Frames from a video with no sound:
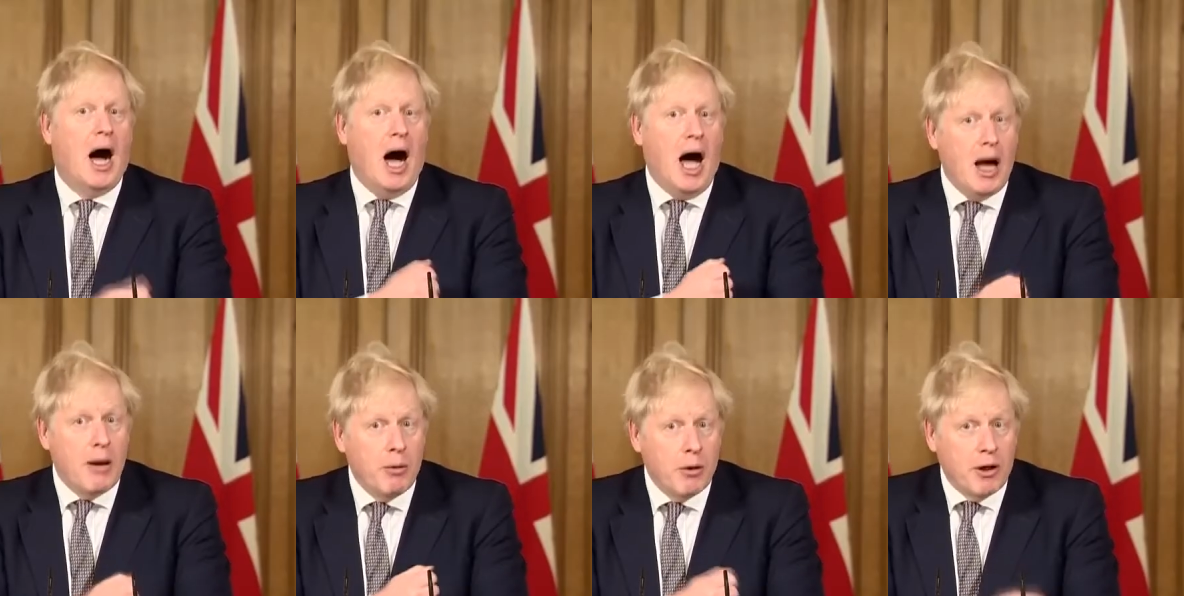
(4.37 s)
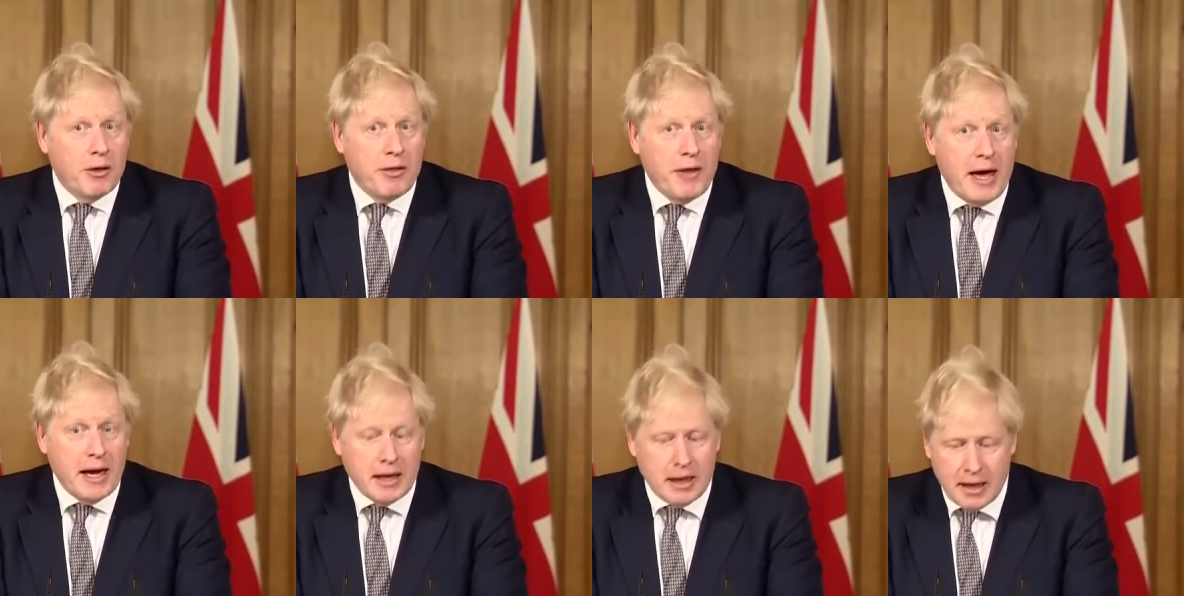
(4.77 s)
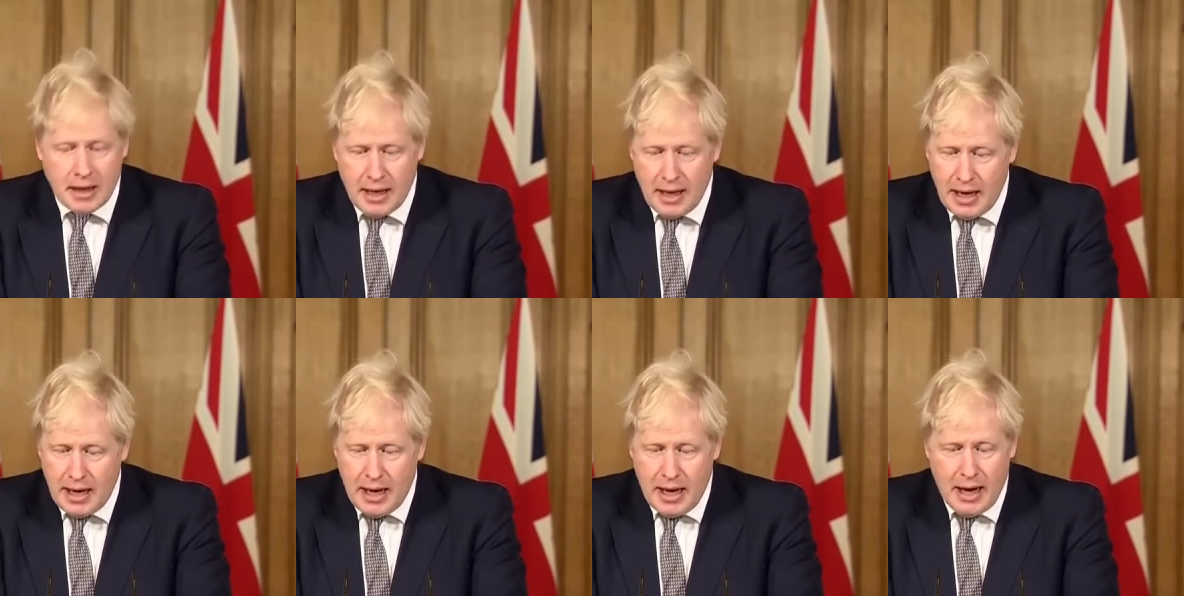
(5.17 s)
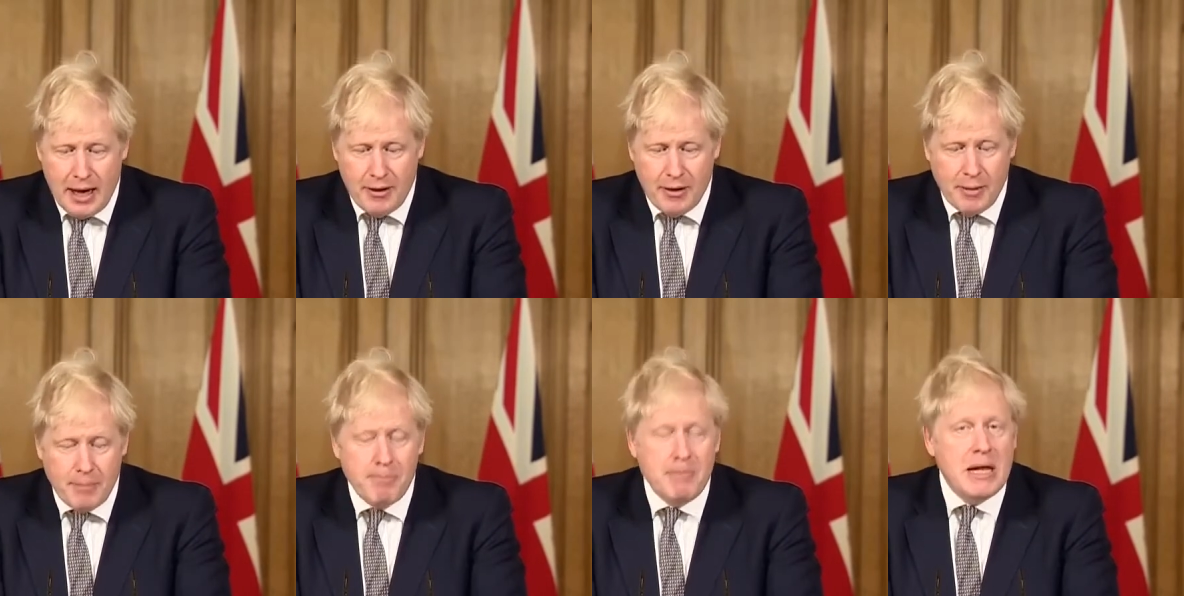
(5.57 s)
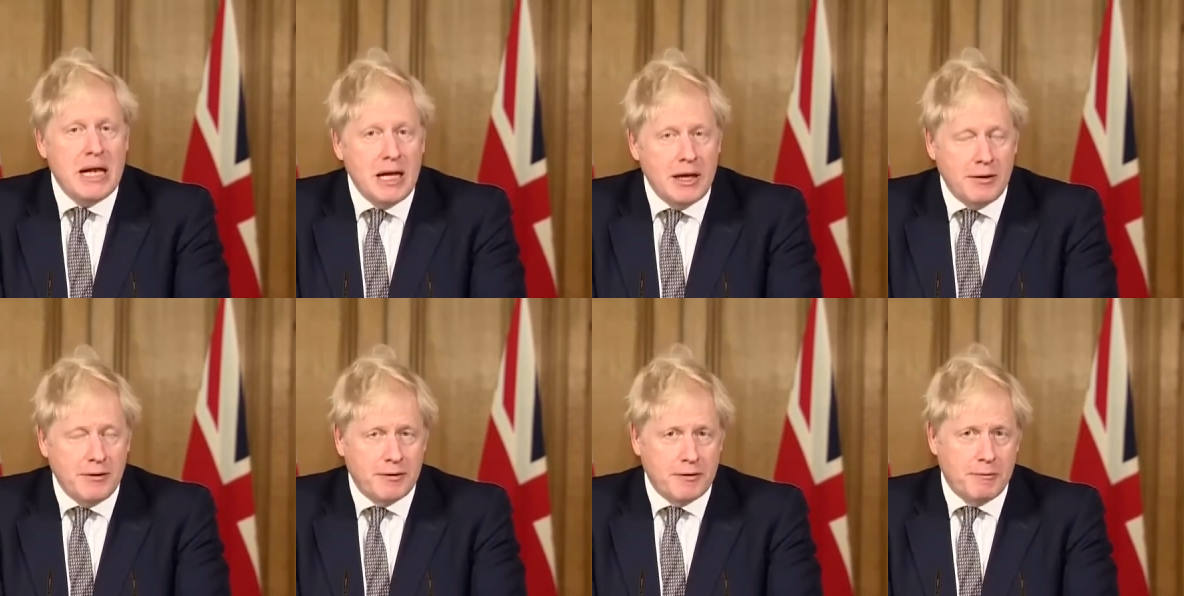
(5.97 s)
I want to thank the
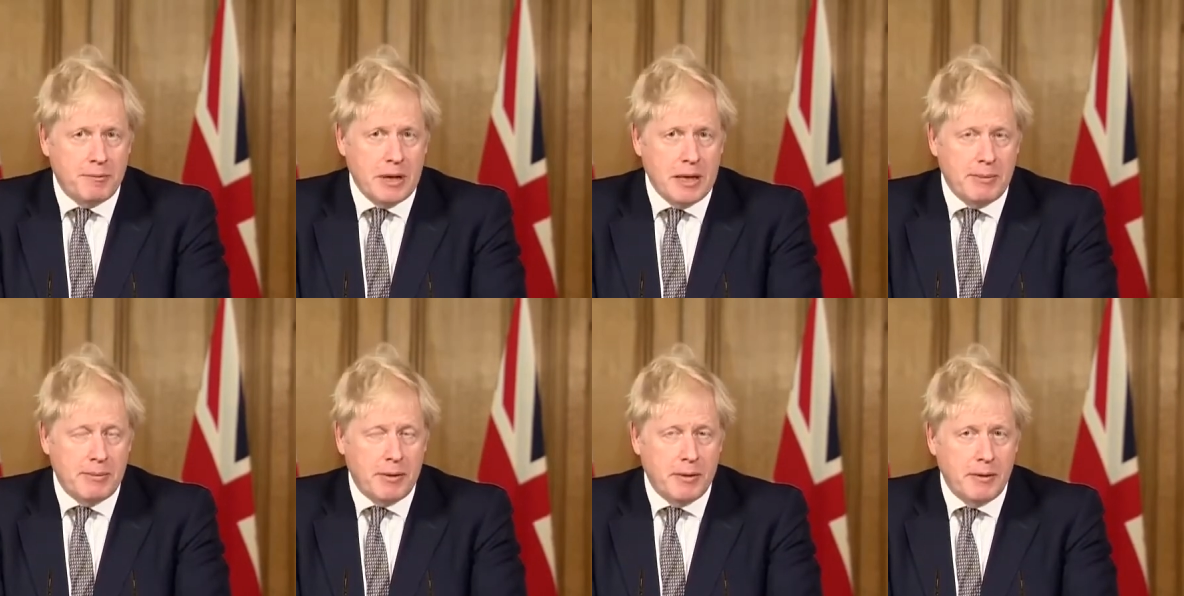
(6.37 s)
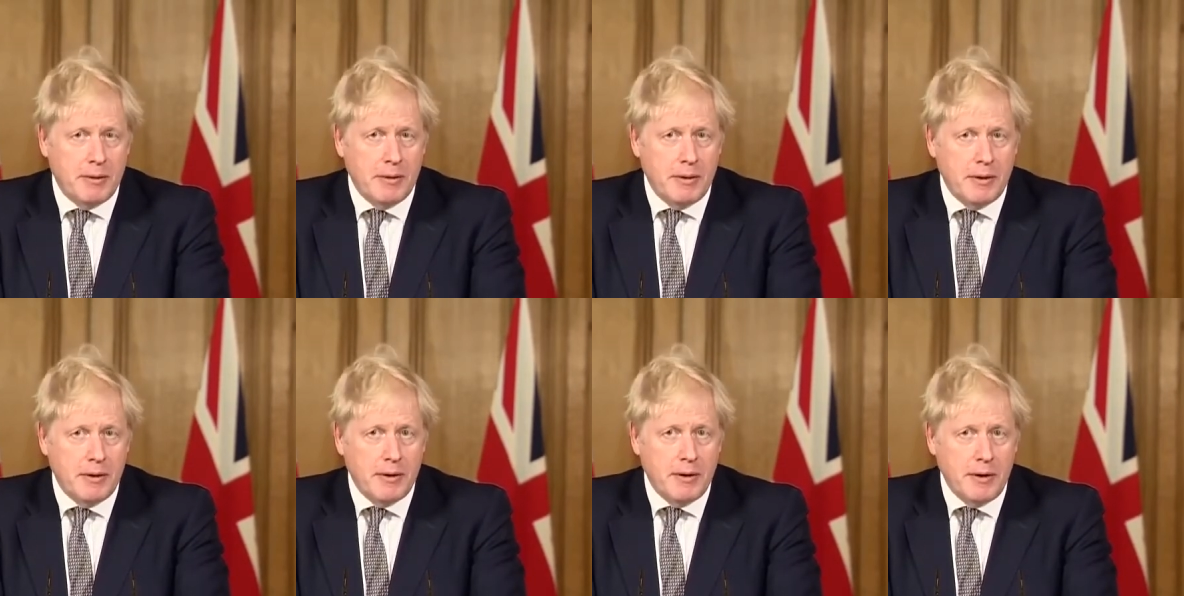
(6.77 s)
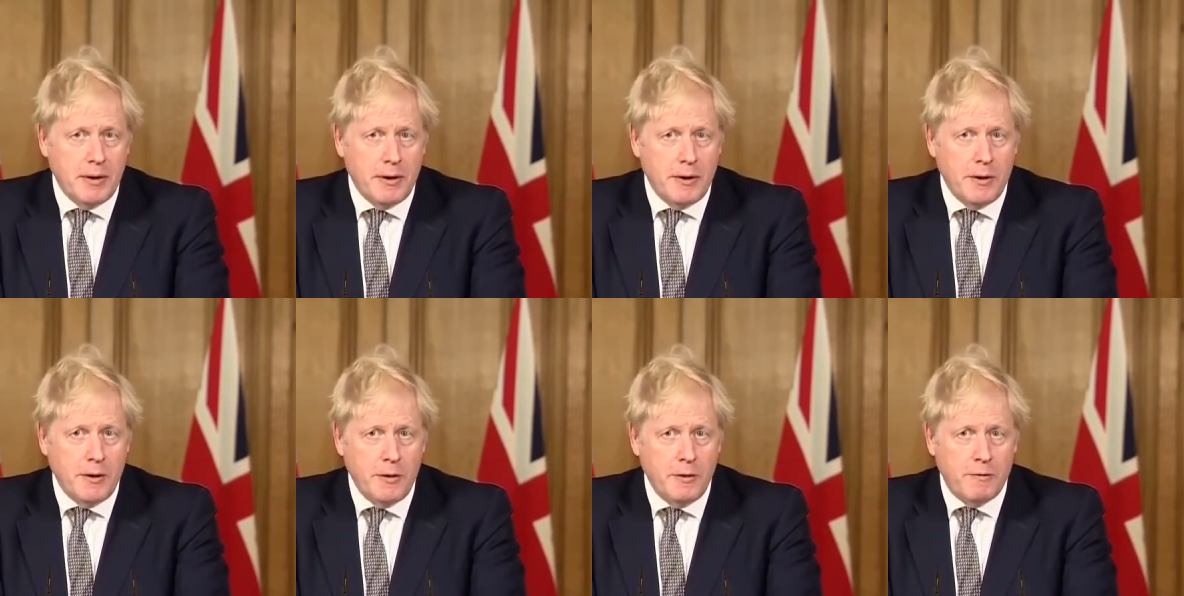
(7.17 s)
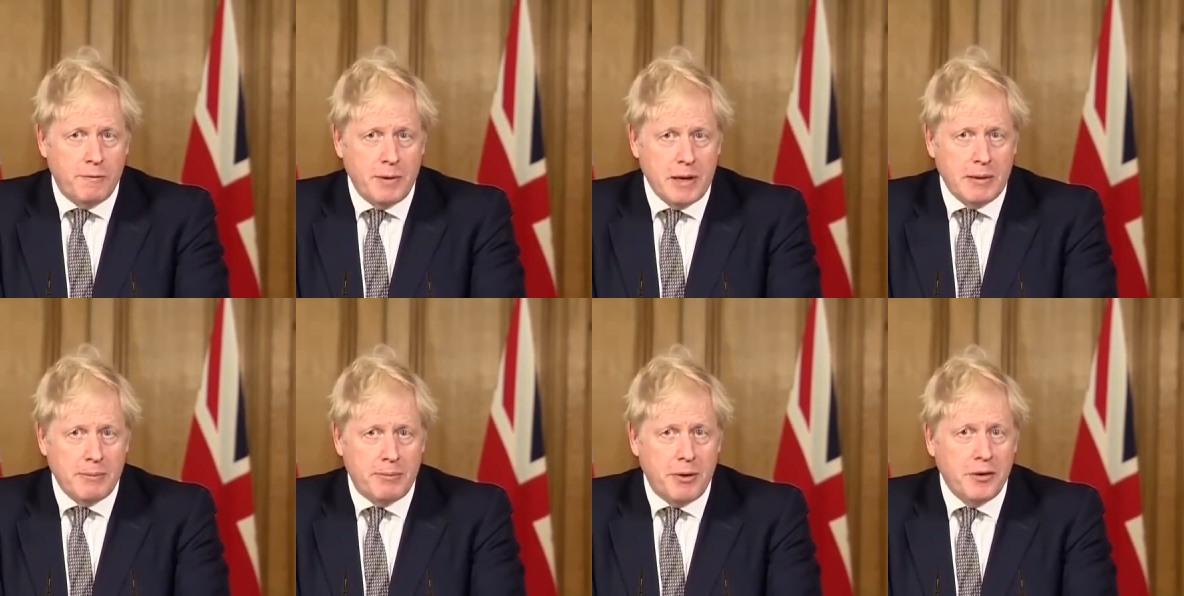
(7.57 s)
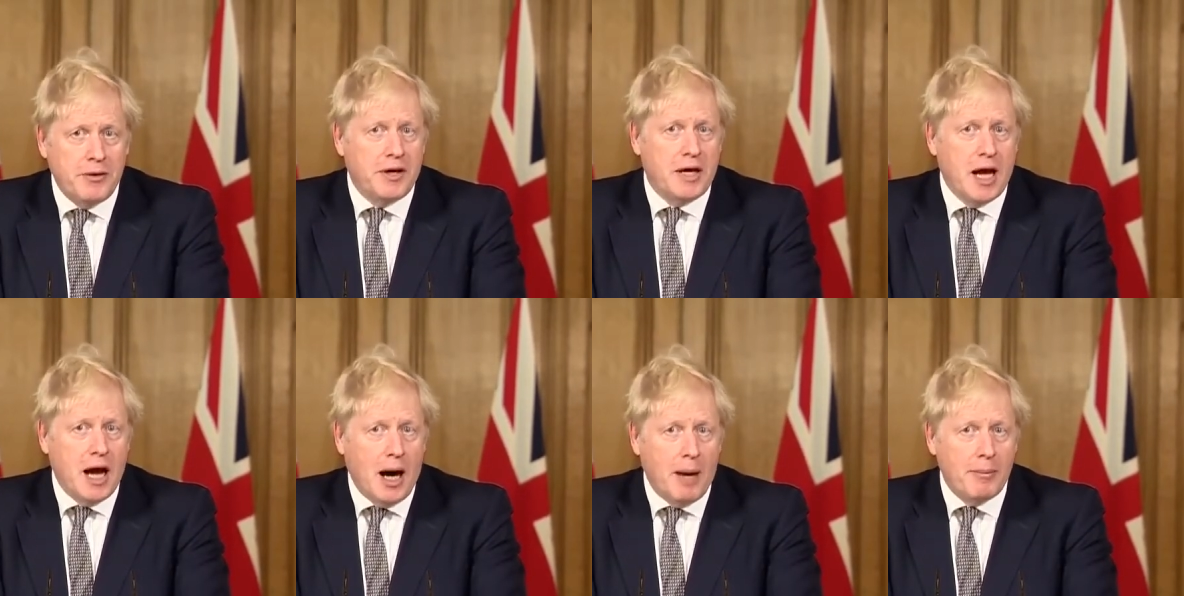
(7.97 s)
millions of people who've been
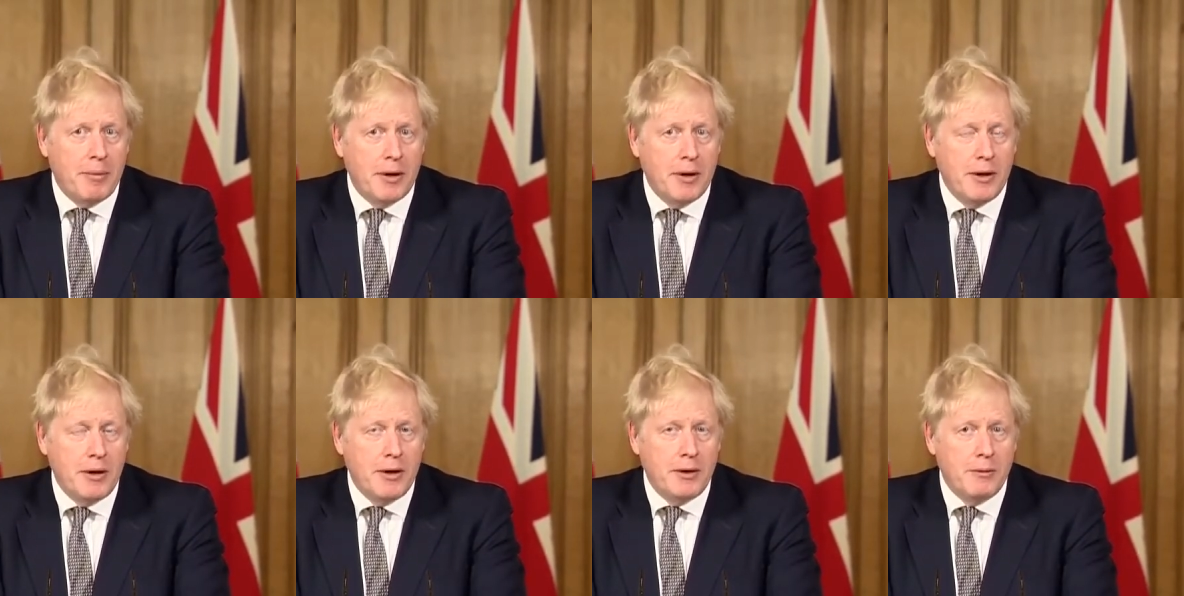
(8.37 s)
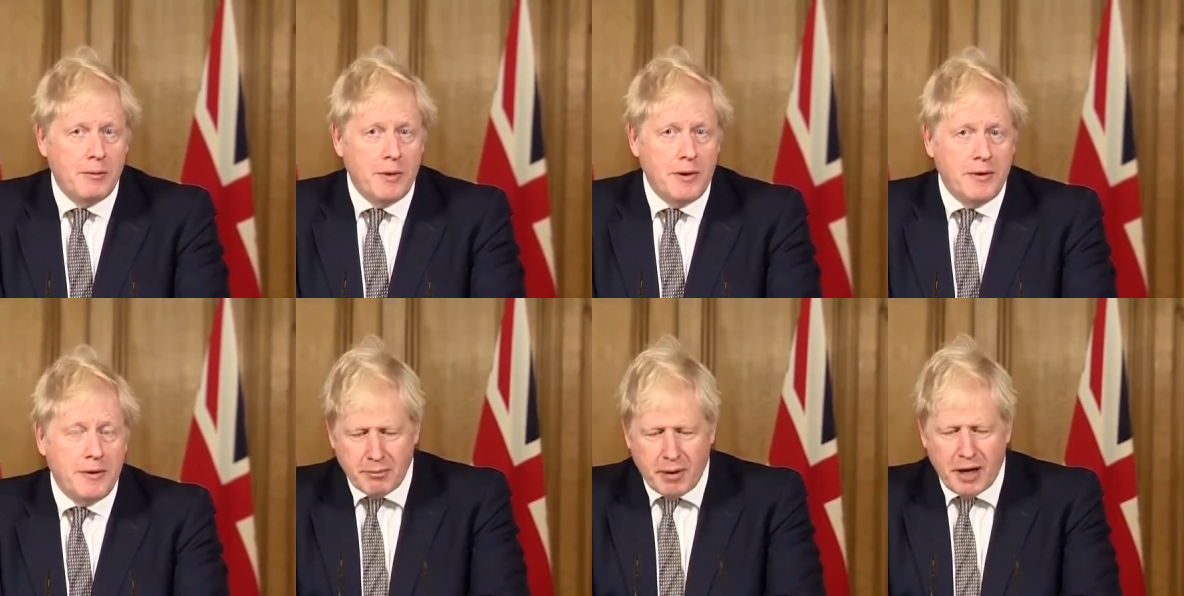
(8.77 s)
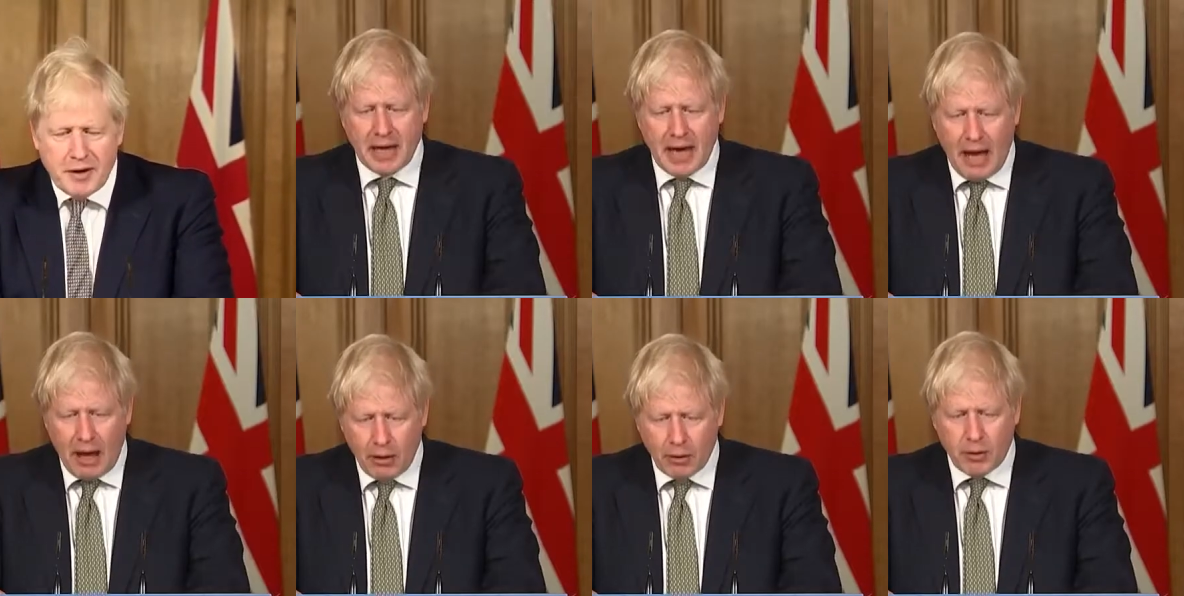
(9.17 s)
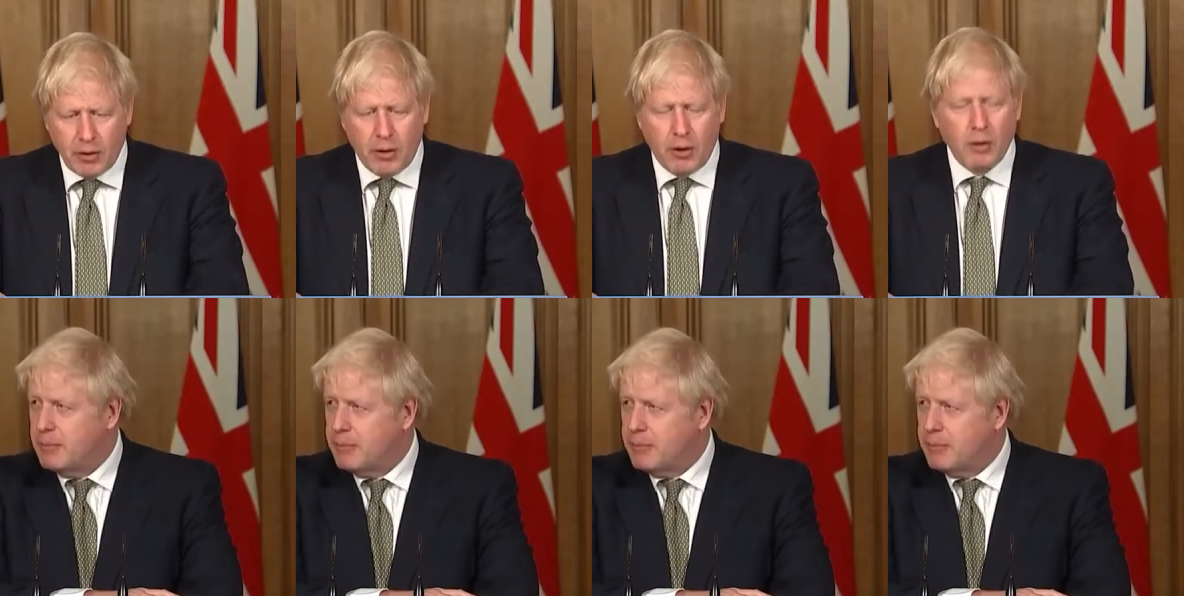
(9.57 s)
putting up with my alcohol